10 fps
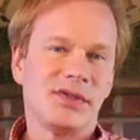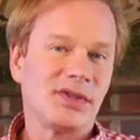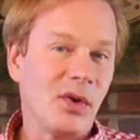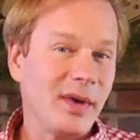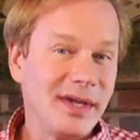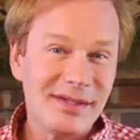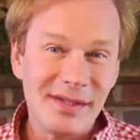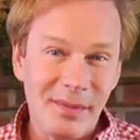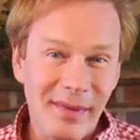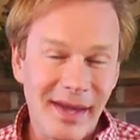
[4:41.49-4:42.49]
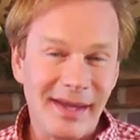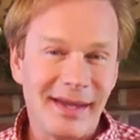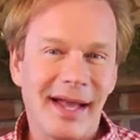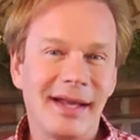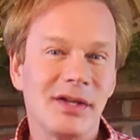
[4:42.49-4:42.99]
just so easy to
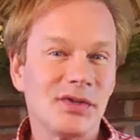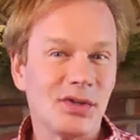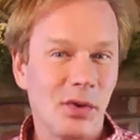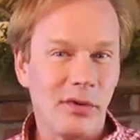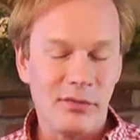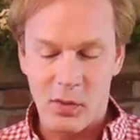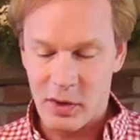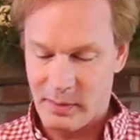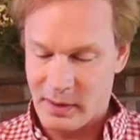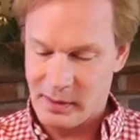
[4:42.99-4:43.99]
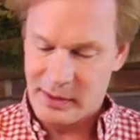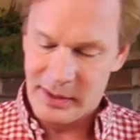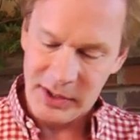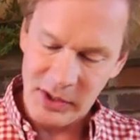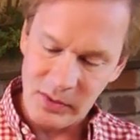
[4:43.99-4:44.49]
make and it's so affordable.
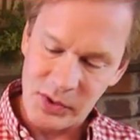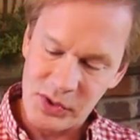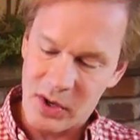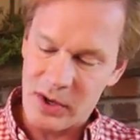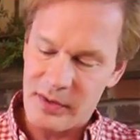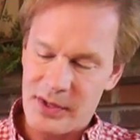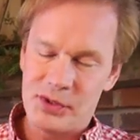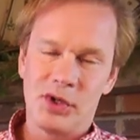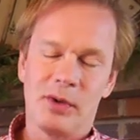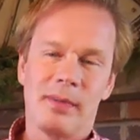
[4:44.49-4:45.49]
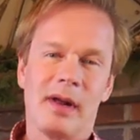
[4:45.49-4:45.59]
You know, a jar of this you could